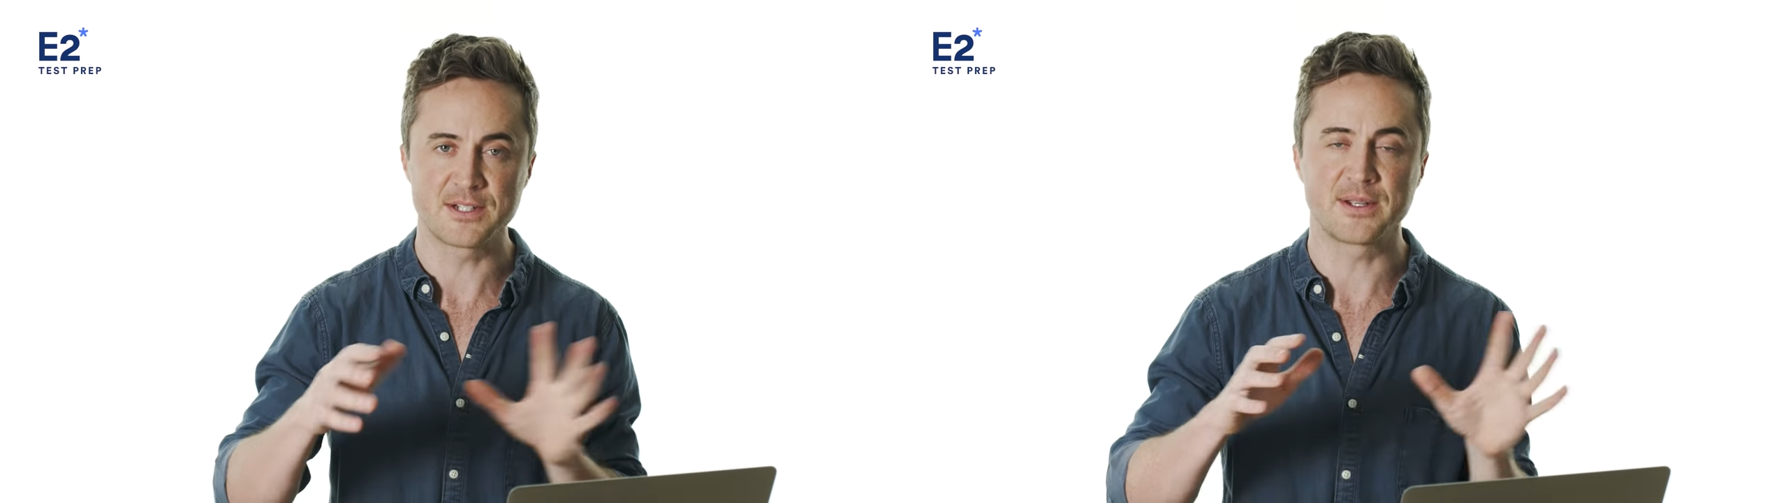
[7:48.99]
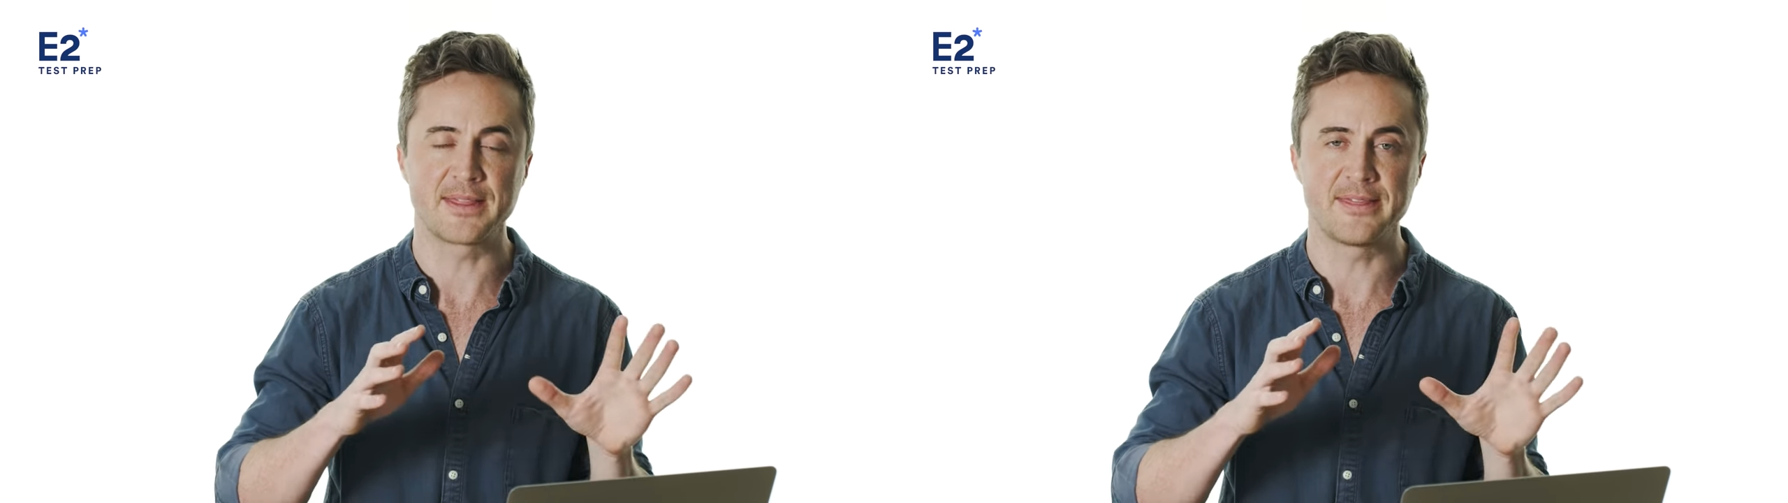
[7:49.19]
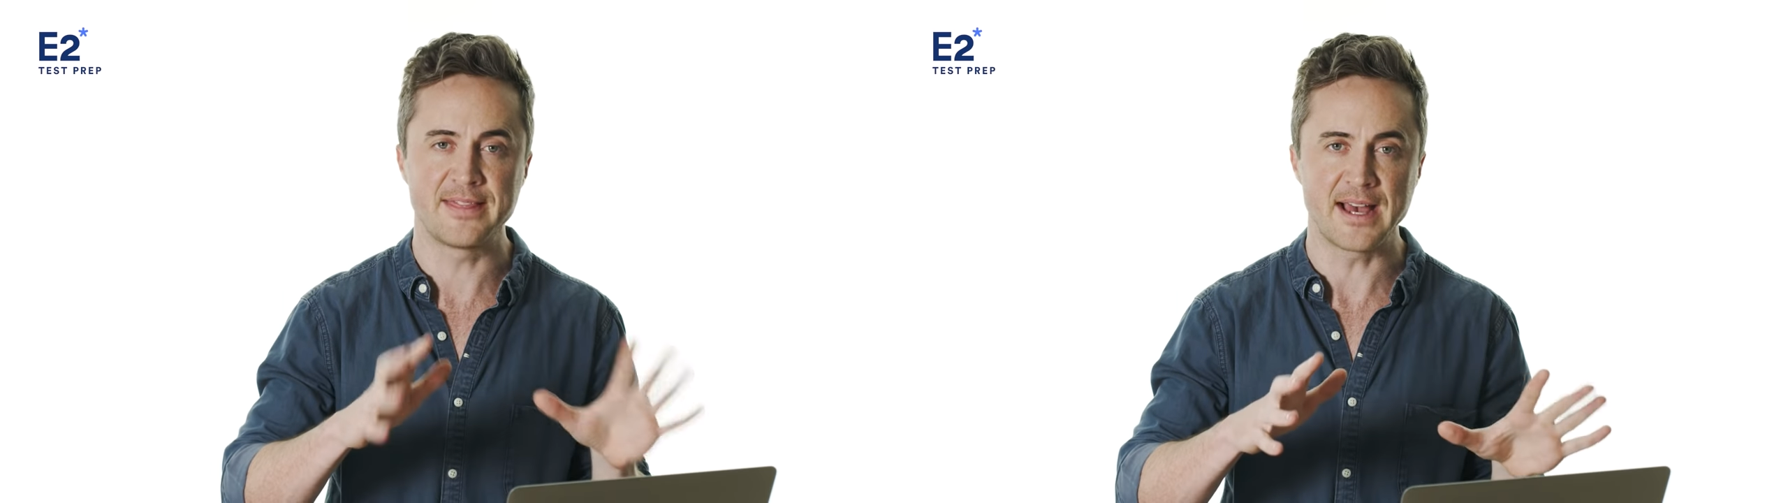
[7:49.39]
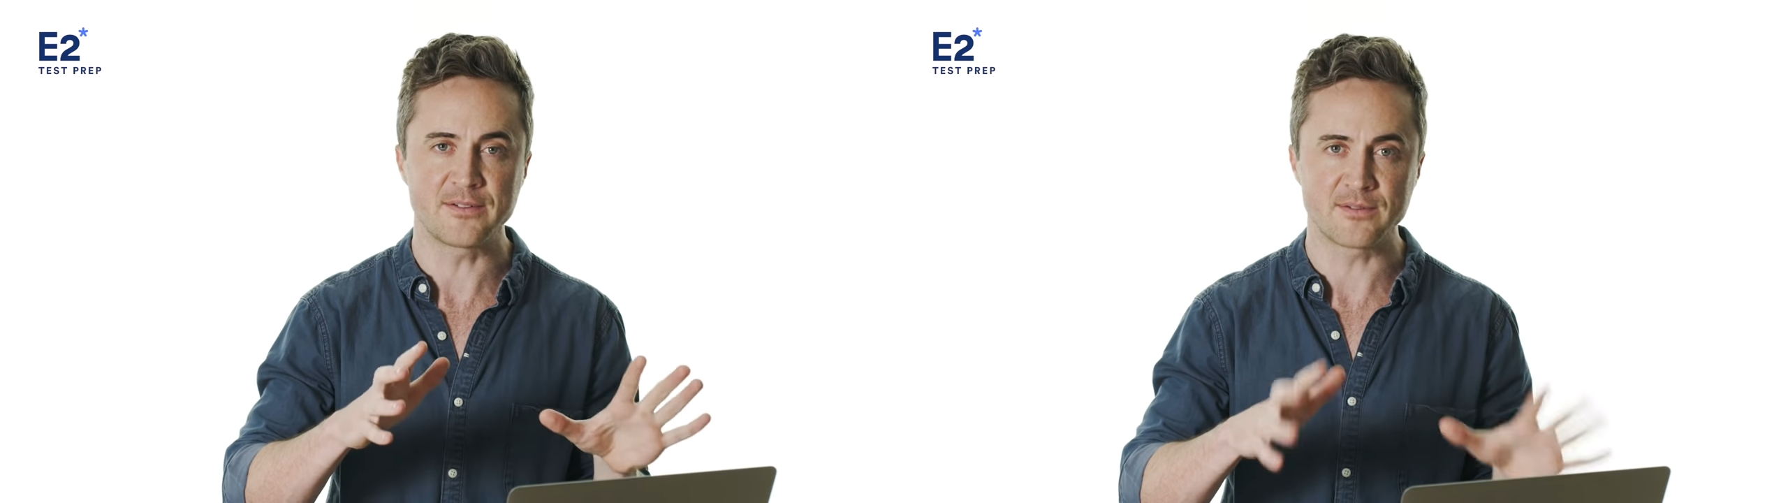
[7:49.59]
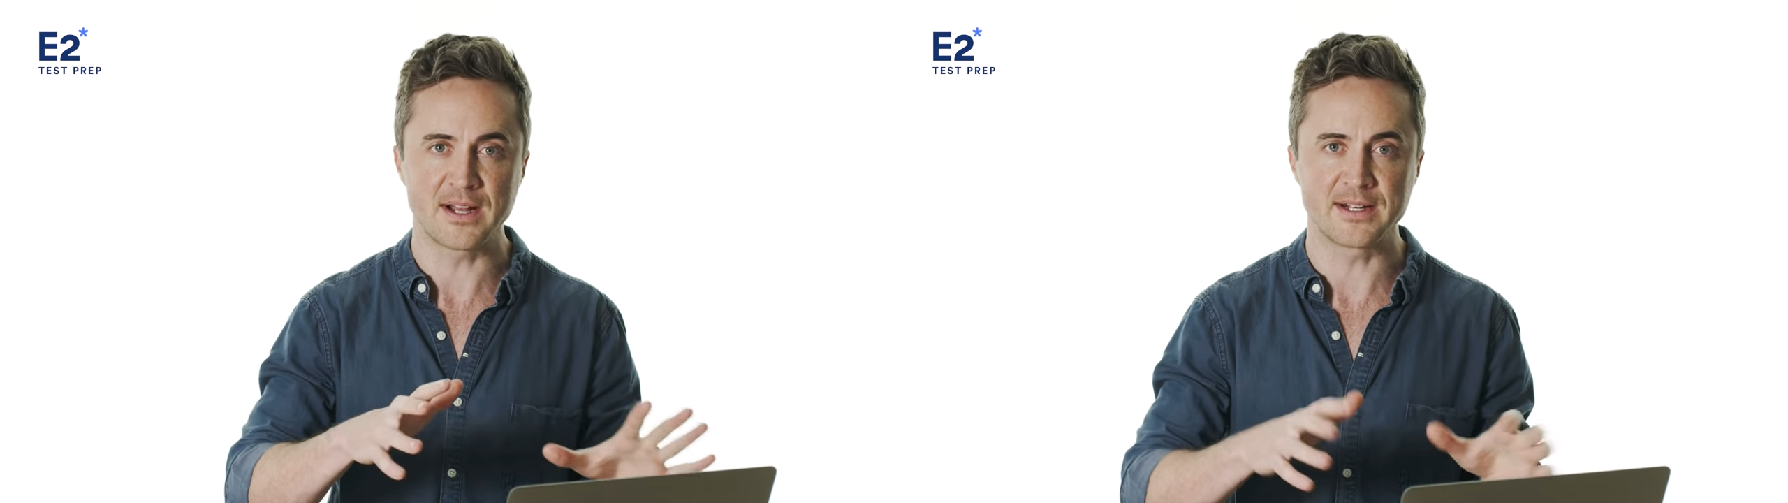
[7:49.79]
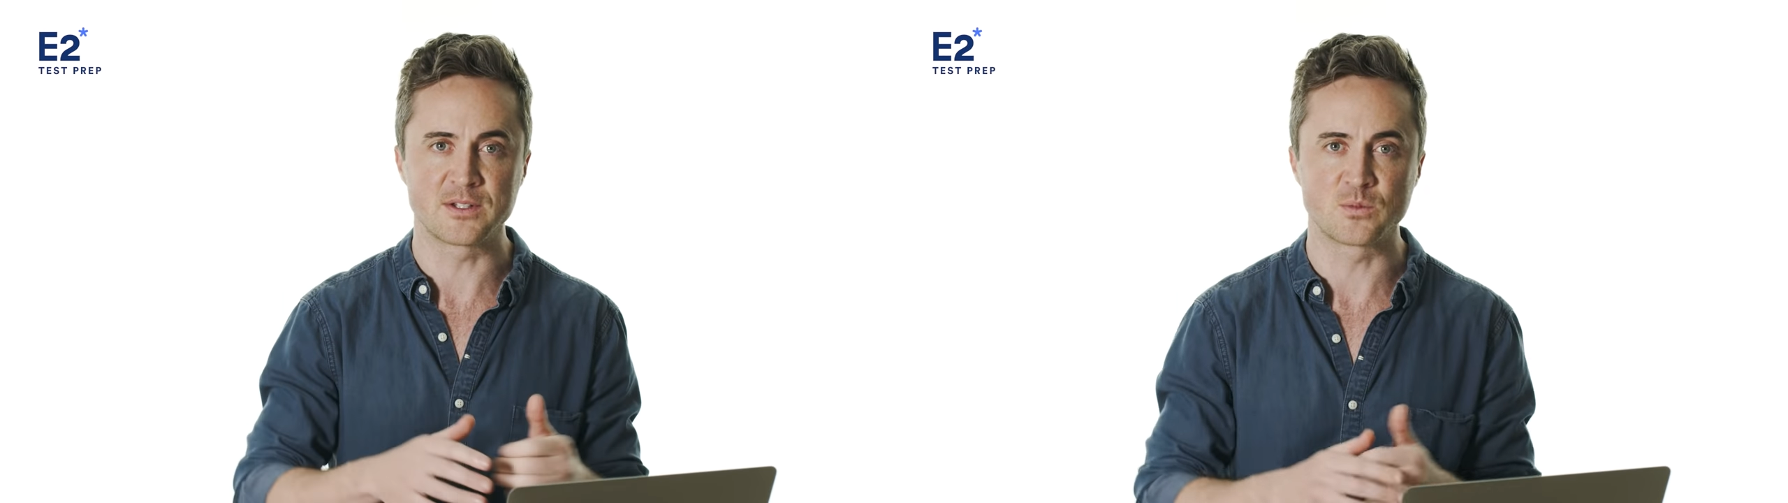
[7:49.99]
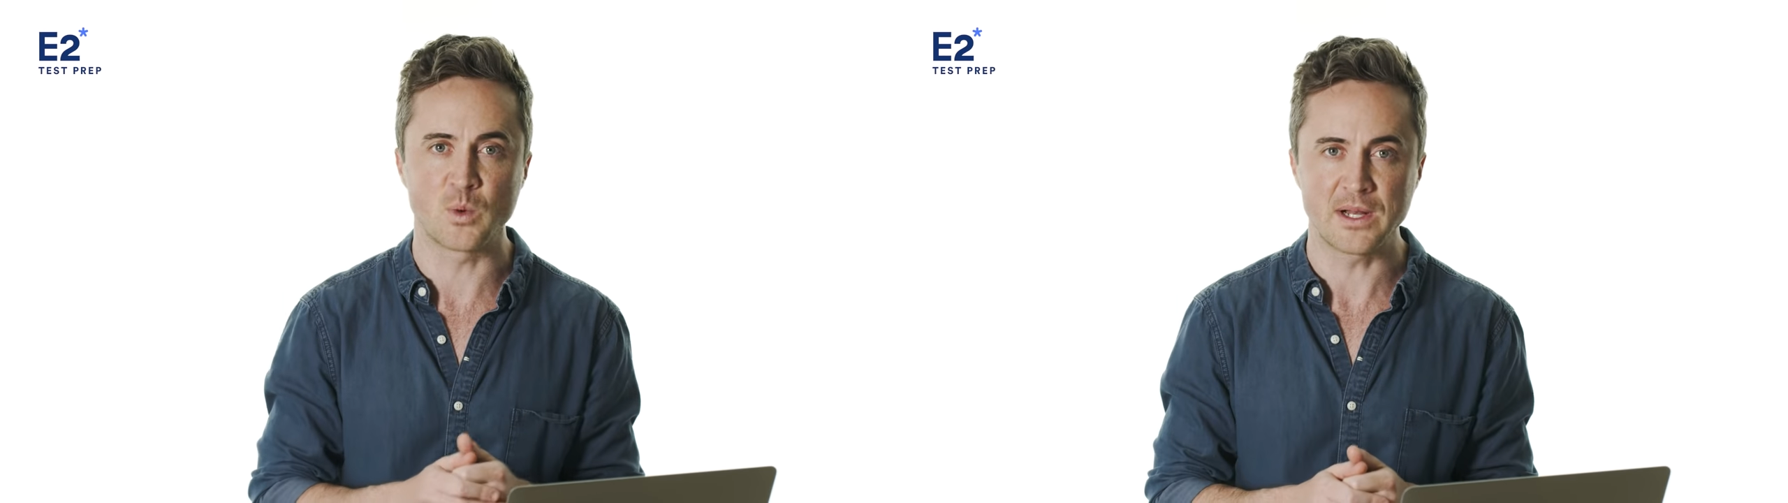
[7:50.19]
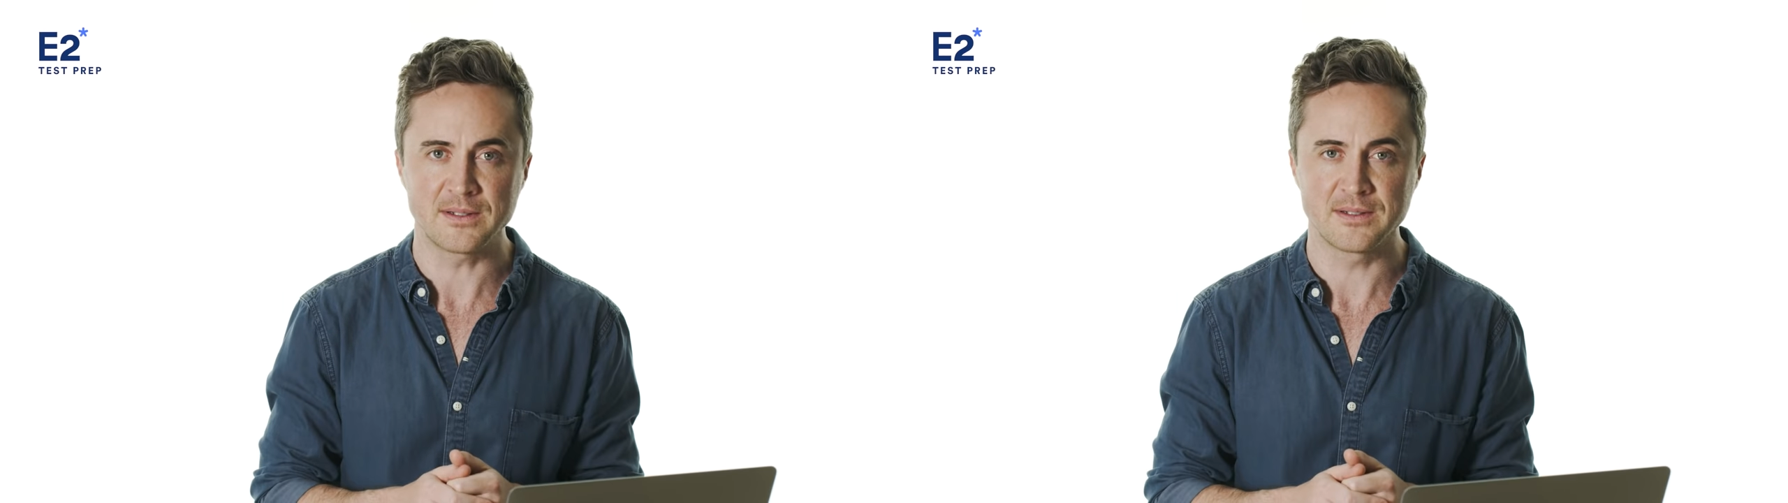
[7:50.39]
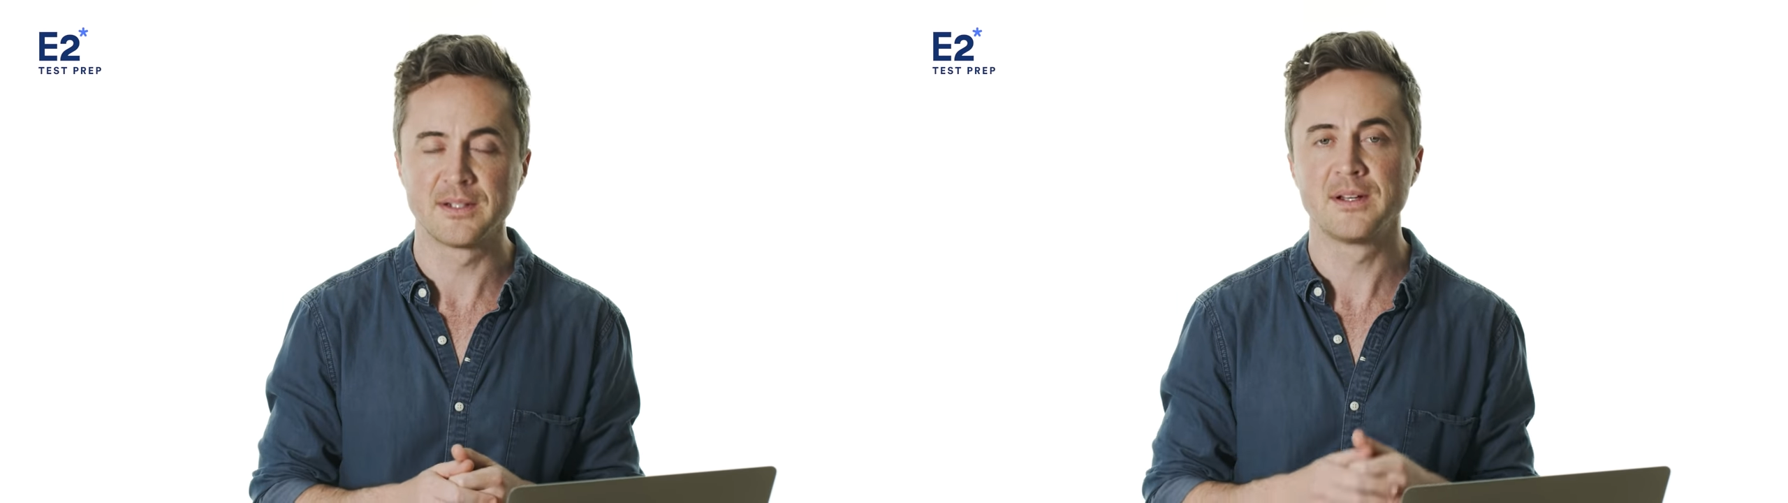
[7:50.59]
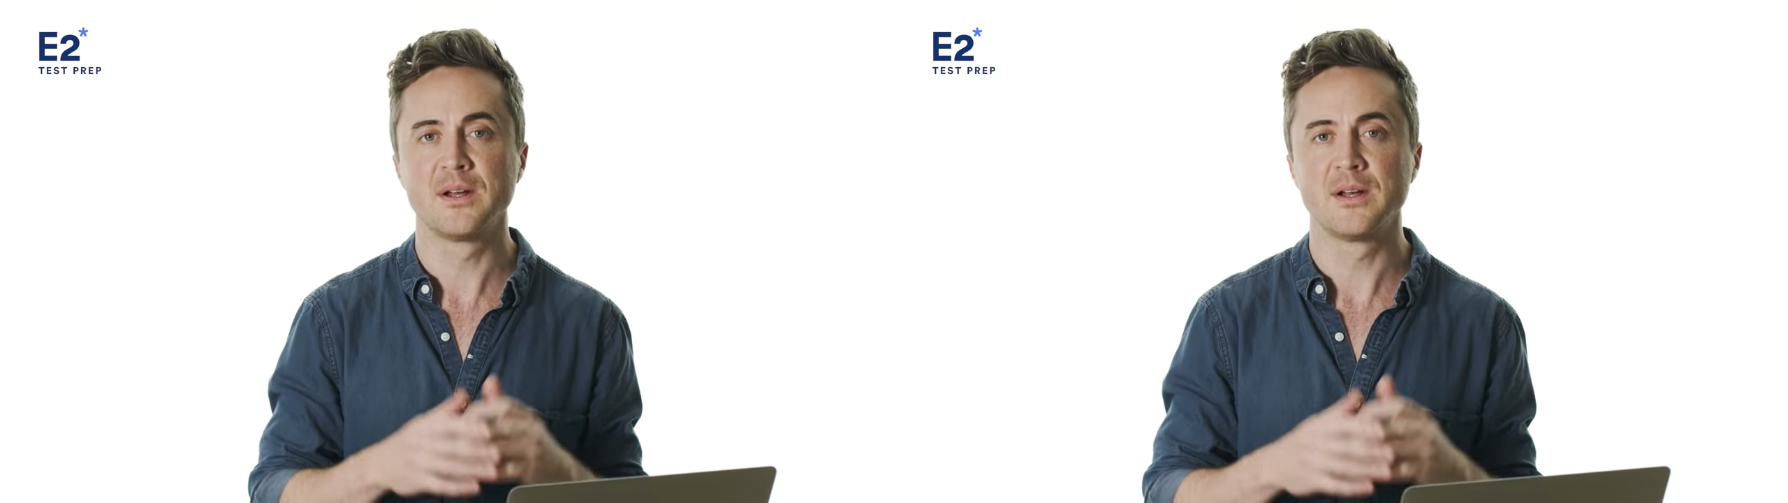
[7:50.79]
you get that right as well,